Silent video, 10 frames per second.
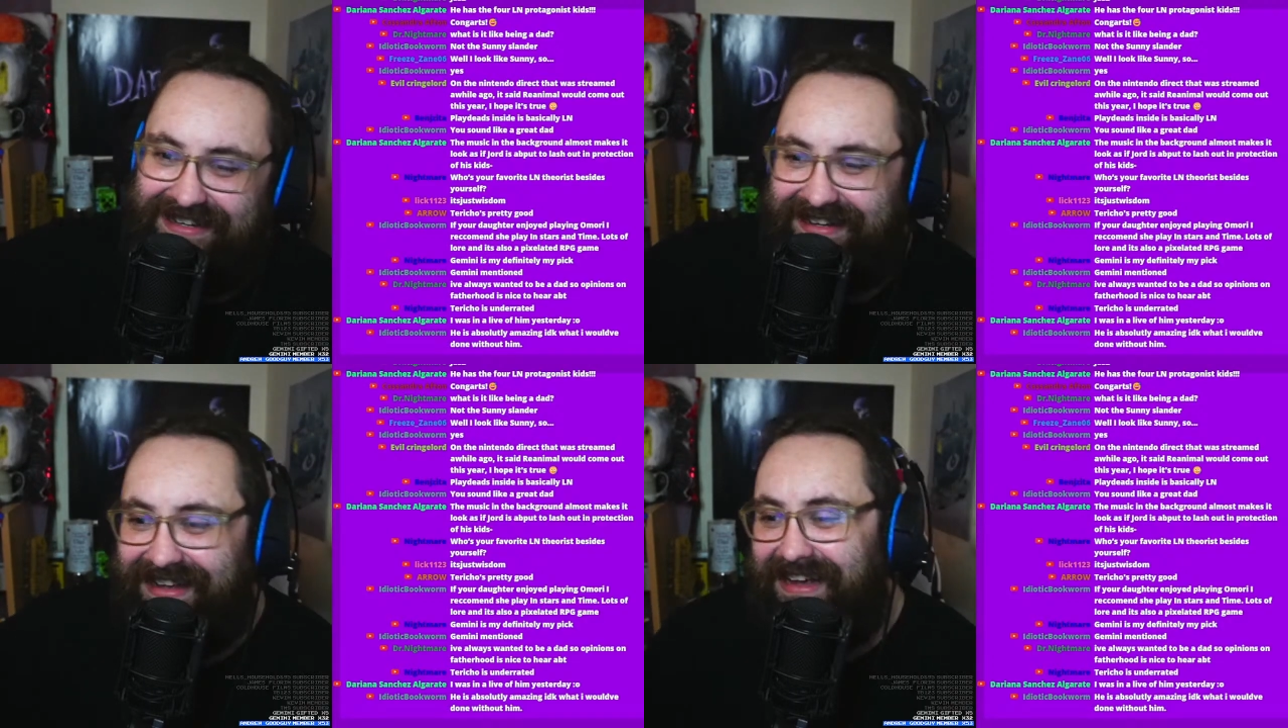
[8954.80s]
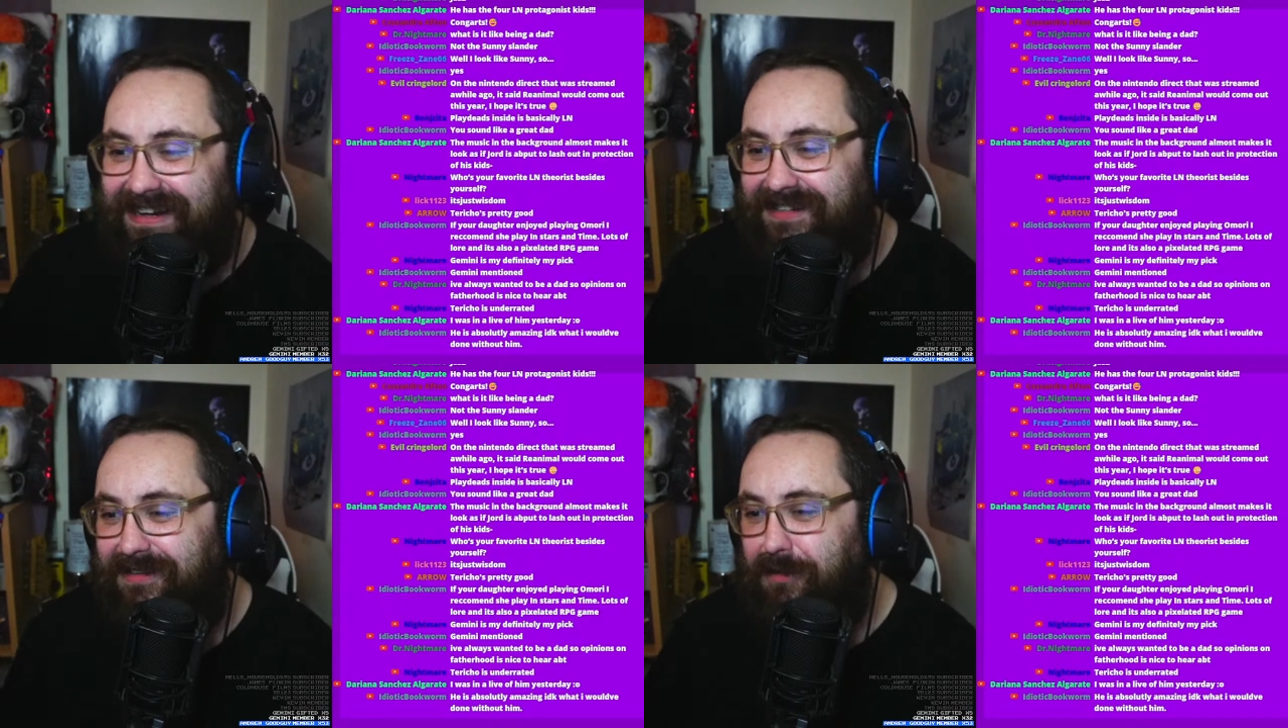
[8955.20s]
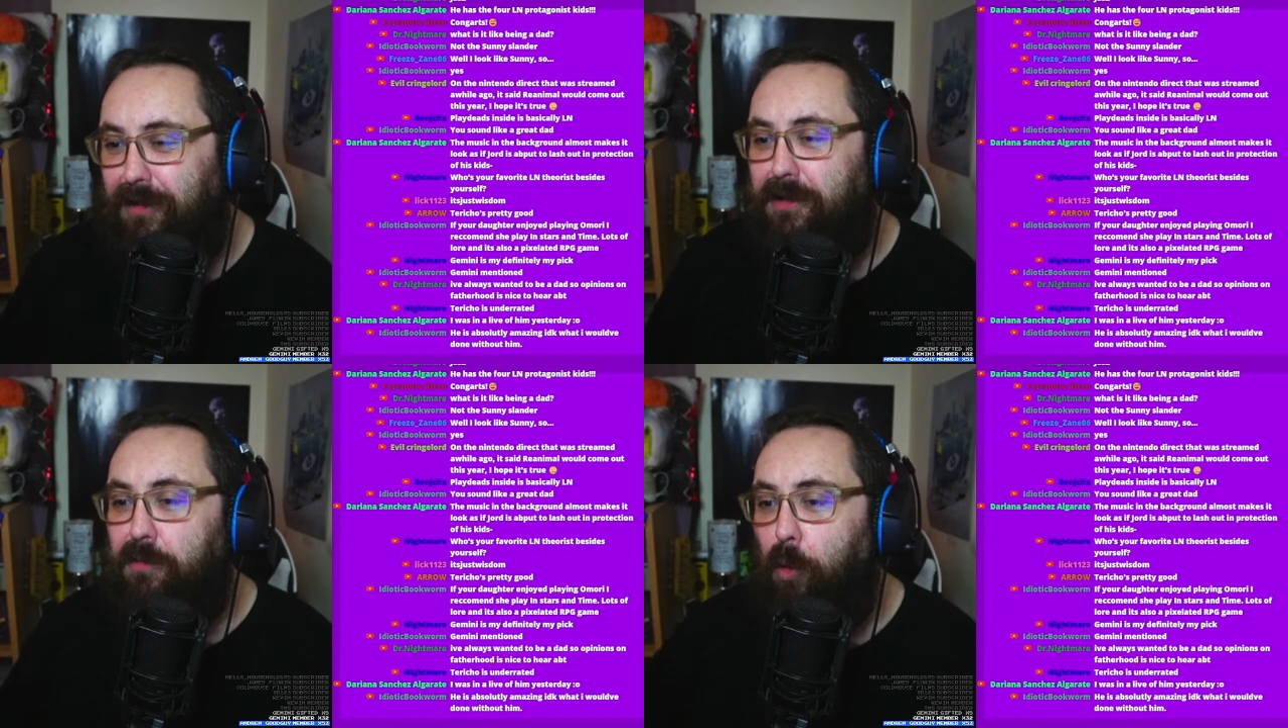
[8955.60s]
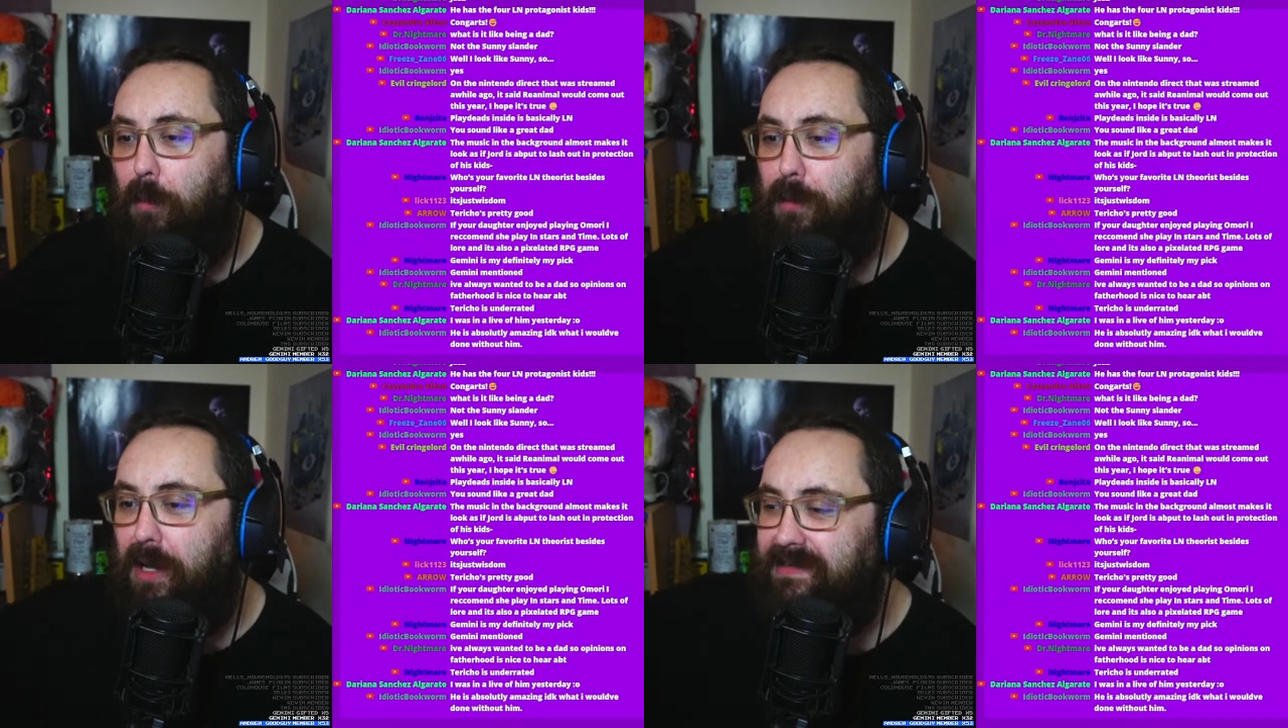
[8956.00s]
because I've got
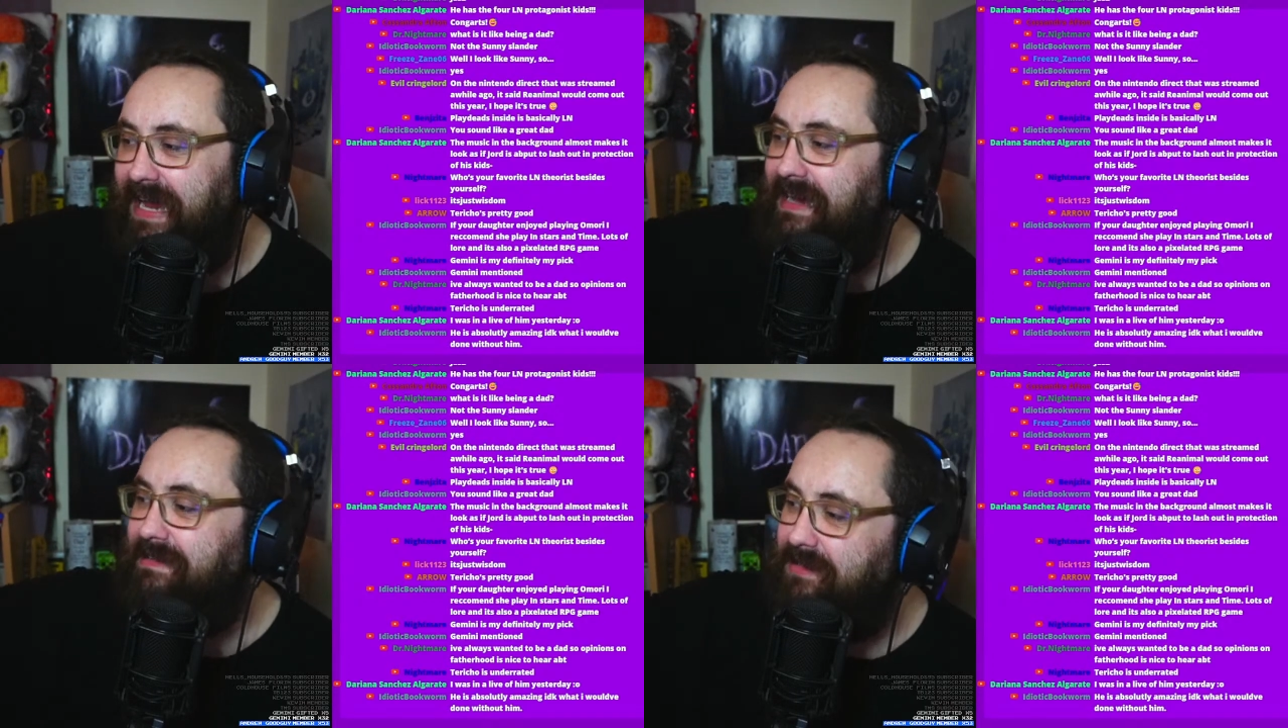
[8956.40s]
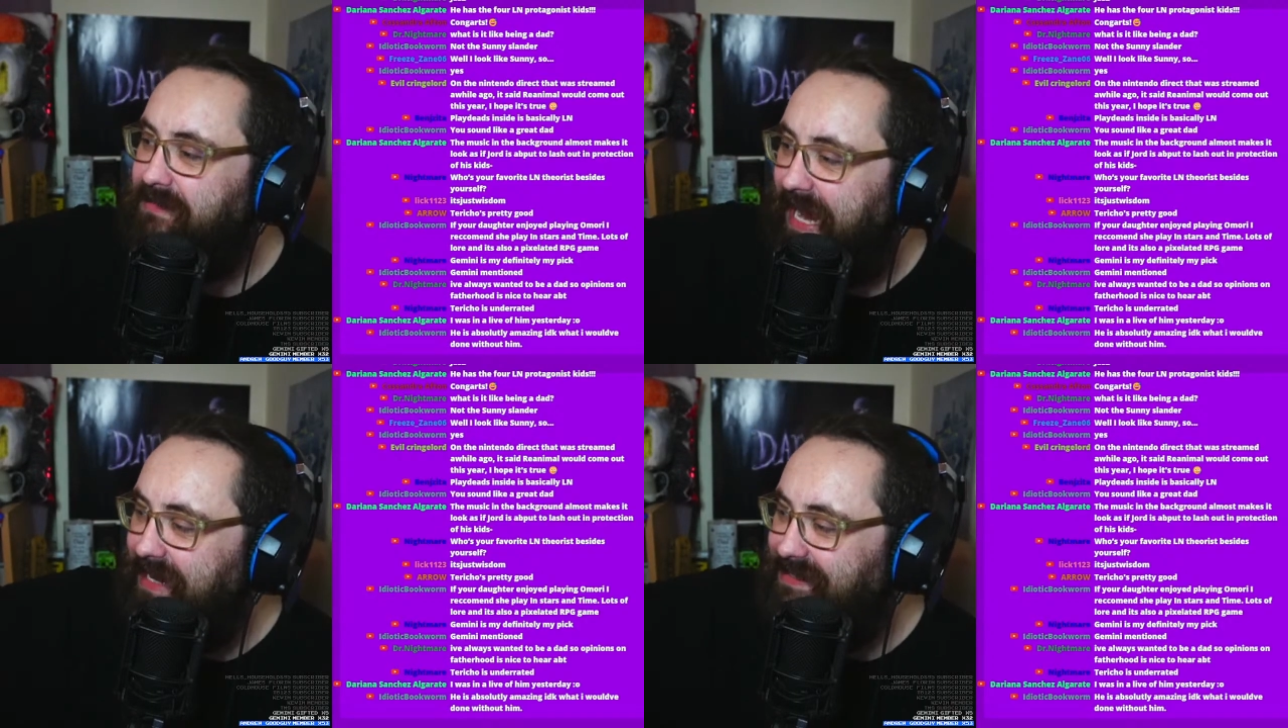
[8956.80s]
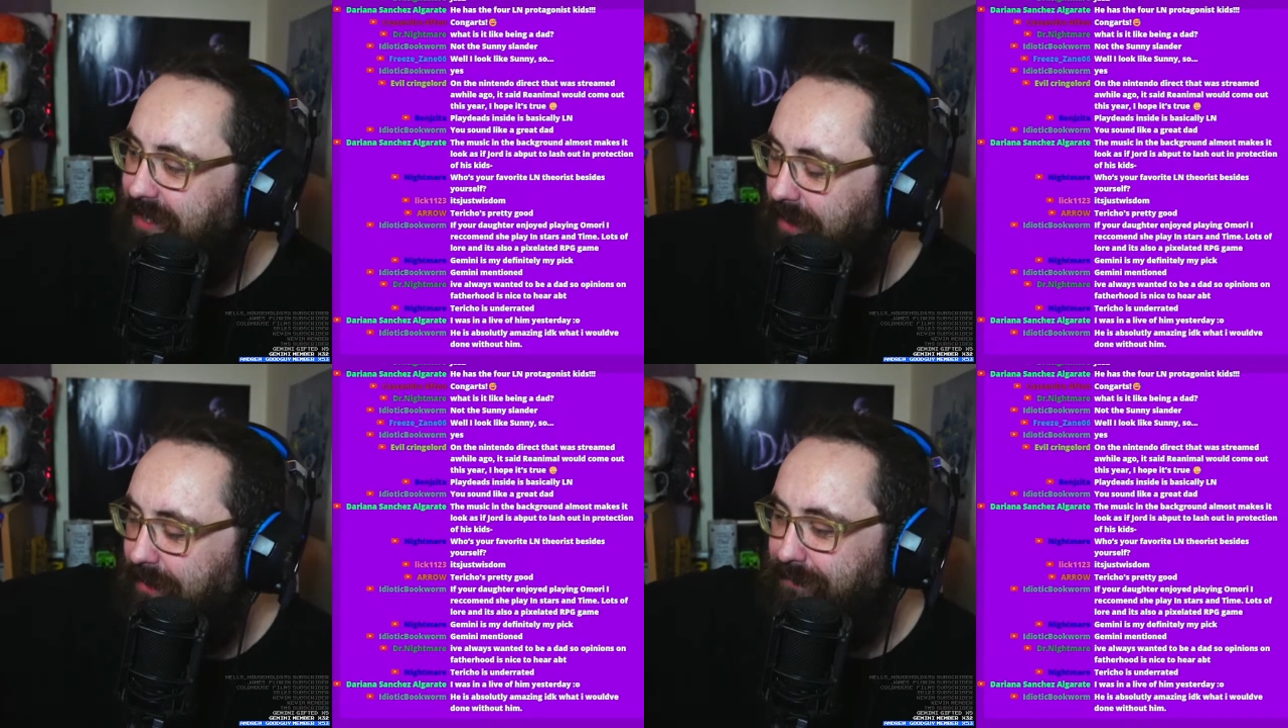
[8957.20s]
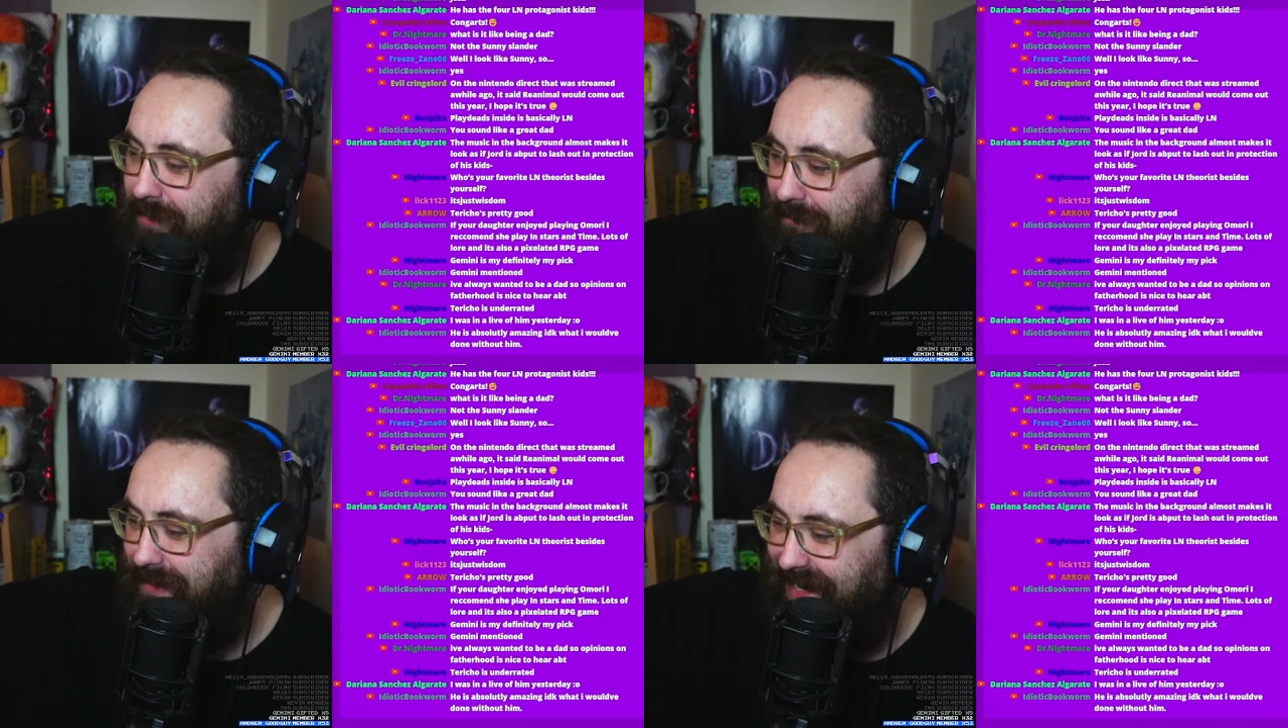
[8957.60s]
normal day-to-day stuff
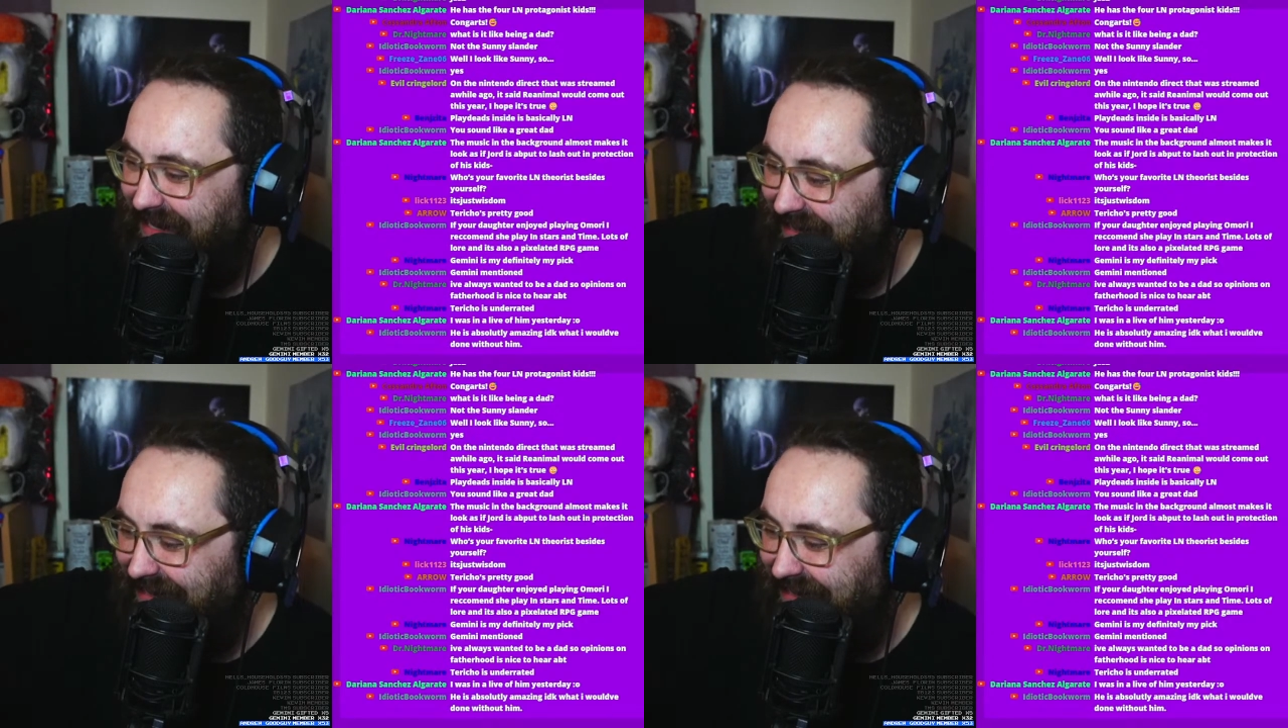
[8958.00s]
doing.